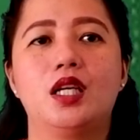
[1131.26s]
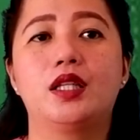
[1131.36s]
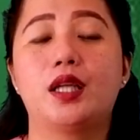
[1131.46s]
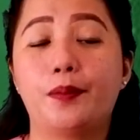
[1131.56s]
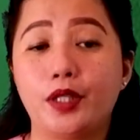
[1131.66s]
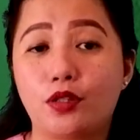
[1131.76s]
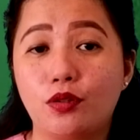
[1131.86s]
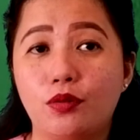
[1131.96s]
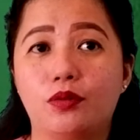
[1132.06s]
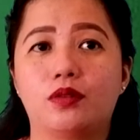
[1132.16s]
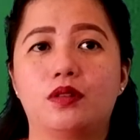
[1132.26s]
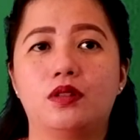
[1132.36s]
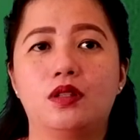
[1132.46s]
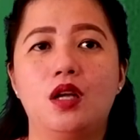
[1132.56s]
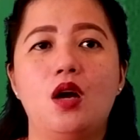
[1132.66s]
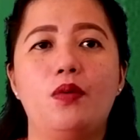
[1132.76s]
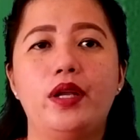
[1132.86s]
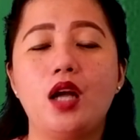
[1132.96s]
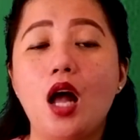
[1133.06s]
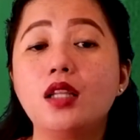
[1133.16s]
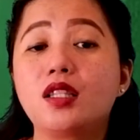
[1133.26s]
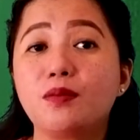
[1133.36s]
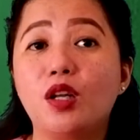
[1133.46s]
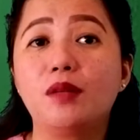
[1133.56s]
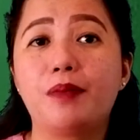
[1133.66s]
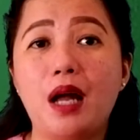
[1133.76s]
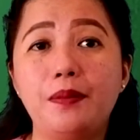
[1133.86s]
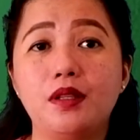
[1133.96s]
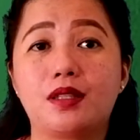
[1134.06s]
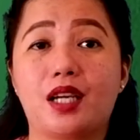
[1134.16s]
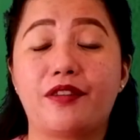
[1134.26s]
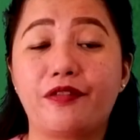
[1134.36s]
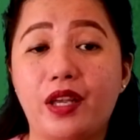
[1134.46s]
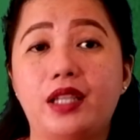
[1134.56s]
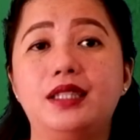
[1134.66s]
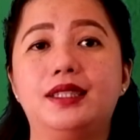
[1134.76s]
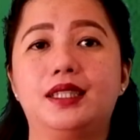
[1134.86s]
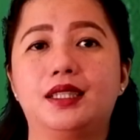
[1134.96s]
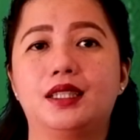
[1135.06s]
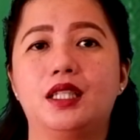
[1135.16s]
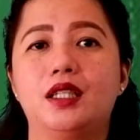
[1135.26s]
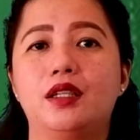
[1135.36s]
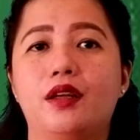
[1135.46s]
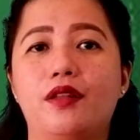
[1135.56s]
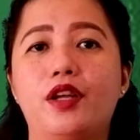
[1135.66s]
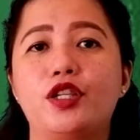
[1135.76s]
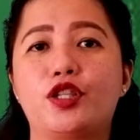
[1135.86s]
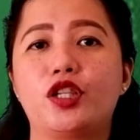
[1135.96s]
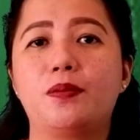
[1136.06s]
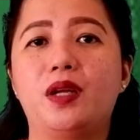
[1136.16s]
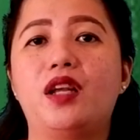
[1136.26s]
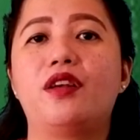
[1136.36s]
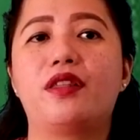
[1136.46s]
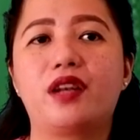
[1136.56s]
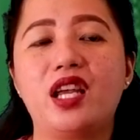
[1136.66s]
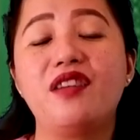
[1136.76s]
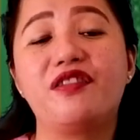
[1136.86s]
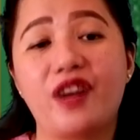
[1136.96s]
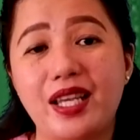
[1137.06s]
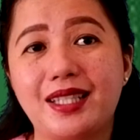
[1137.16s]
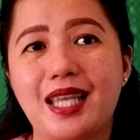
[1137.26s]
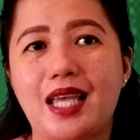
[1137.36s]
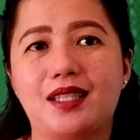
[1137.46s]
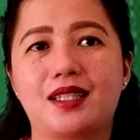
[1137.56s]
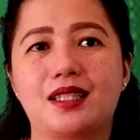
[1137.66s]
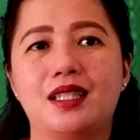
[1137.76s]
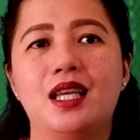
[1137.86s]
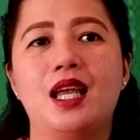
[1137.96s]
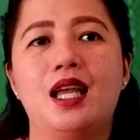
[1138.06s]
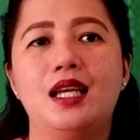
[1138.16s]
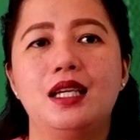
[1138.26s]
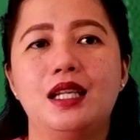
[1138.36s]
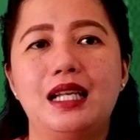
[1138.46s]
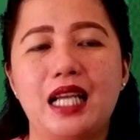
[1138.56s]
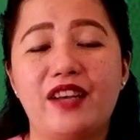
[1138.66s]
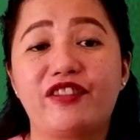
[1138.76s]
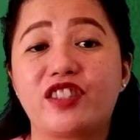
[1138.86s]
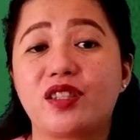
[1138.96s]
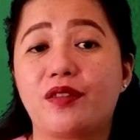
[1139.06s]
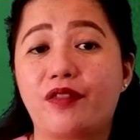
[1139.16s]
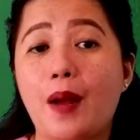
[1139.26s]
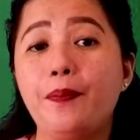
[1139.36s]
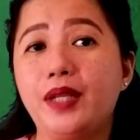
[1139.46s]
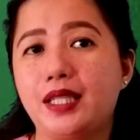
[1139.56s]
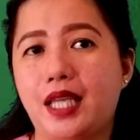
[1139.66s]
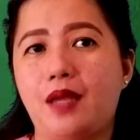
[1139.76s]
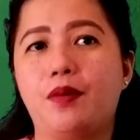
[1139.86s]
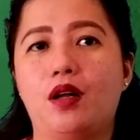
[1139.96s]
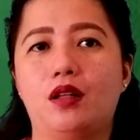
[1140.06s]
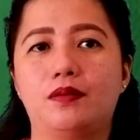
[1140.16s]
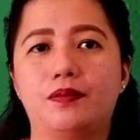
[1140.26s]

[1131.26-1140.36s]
Number 2. When all small bubbles are filled, there should be 3 phrases left from the table.